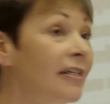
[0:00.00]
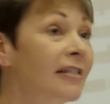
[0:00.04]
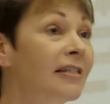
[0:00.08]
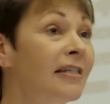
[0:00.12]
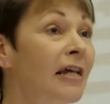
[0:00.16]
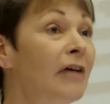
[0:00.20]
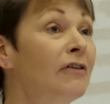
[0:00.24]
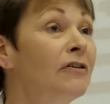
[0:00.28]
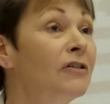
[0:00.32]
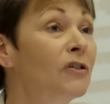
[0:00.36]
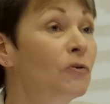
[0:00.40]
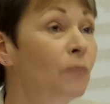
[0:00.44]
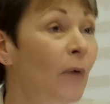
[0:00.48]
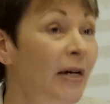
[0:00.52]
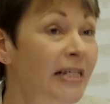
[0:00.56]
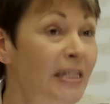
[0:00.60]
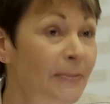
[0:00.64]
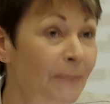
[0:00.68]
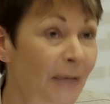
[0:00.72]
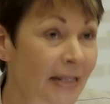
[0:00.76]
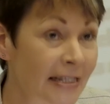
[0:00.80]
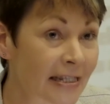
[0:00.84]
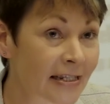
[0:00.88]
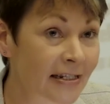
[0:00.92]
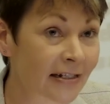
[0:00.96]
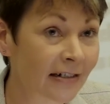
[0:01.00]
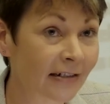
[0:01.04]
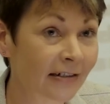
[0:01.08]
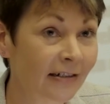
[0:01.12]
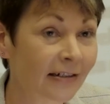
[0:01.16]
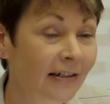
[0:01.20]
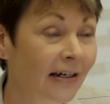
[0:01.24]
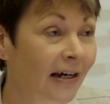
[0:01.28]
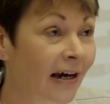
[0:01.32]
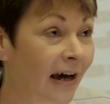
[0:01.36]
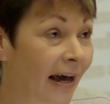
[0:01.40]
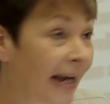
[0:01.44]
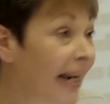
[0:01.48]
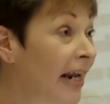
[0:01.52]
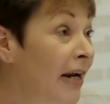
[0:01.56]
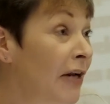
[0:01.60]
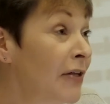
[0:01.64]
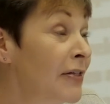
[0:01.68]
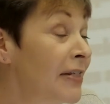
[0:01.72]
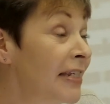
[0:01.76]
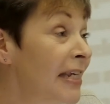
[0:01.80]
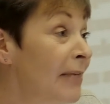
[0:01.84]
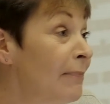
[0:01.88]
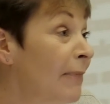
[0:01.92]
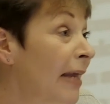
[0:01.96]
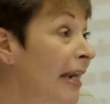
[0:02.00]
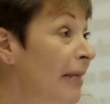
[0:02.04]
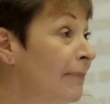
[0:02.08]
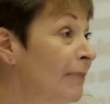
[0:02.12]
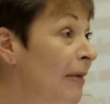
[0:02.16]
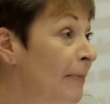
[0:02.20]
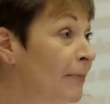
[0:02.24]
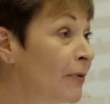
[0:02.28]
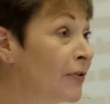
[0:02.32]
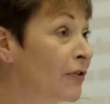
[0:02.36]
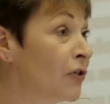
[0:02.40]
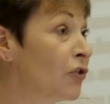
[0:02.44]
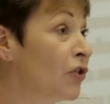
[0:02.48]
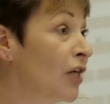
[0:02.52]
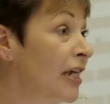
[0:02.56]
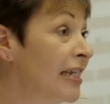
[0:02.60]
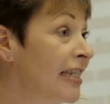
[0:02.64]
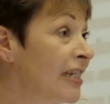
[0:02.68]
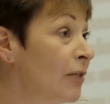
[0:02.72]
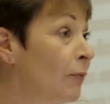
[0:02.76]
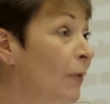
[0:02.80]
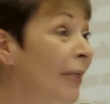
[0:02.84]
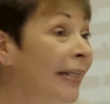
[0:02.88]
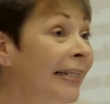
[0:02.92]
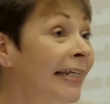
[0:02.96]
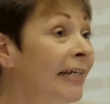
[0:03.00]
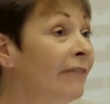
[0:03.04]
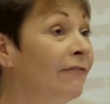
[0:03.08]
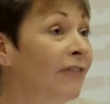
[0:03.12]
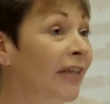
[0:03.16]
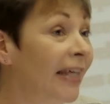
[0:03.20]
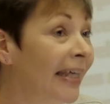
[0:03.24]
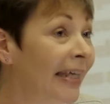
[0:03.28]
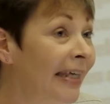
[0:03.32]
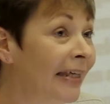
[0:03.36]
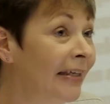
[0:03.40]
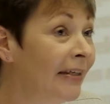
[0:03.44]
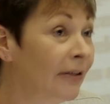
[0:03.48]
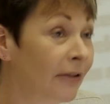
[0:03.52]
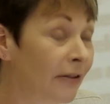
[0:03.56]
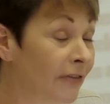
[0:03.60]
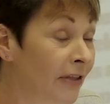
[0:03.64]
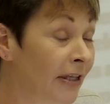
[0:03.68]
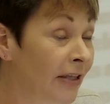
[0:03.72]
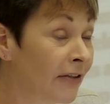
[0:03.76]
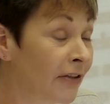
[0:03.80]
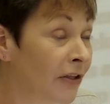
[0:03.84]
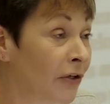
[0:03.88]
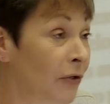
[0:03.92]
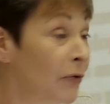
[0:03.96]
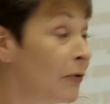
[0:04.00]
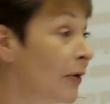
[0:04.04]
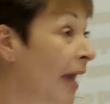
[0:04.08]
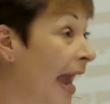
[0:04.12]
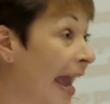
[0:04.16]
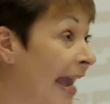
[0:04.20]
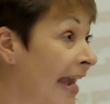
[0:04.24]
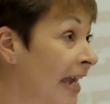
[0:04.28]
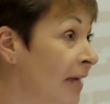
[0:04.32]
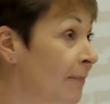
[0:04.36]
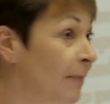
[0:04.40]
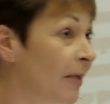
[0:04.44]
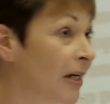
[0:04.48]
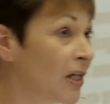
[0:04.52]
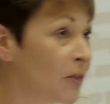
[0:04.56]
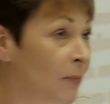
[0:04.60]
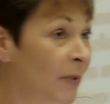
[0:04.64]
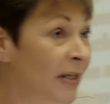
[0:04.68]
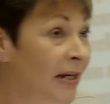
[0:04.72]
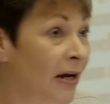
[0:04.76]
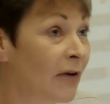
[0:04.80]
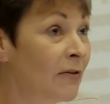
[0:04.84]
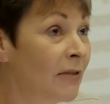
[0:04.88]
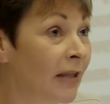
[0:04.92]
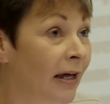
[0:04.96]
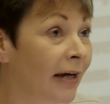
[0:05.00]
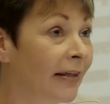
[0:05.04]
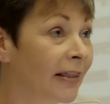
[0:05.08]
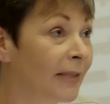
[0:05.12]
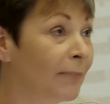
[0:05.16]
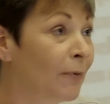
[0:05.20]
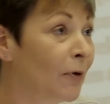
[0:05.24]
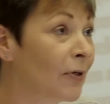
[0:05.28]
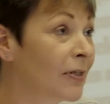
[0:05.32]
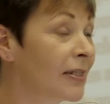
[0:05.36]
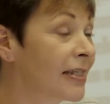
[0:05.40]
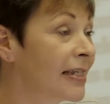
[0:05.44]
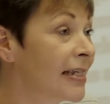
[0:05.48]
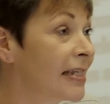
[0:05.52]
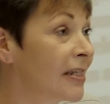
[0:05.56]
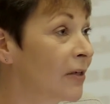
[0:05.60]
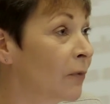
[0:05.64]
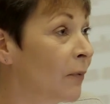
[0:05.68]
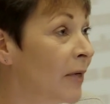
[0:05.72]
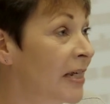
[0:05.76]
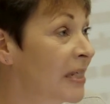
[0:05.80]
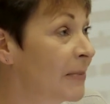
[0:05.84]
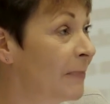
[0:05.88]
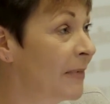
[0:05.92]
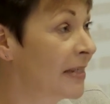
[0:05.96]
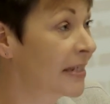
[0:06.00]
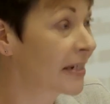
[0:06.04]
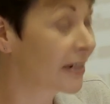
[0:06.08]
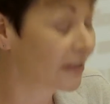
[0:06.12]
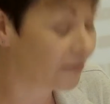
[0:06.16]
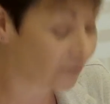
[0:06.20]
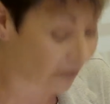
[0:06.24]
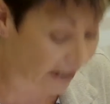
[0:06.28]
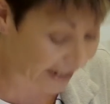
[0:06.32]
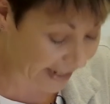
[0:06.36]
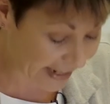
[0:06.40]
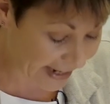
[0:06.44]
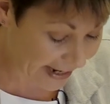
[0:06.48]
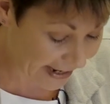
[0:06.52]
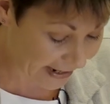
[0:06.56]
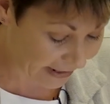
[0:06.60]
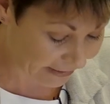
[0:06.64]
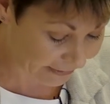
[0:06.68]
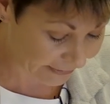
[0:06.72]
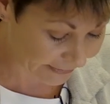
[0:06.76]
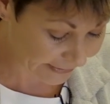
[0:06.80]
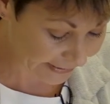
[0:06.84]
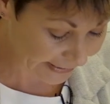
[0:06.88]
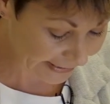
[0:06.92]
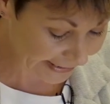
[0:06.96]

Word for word: So does Westminster. And I don't see many people suggesting we leave the, e the, the UK because we don't like the policies at Westminster right now.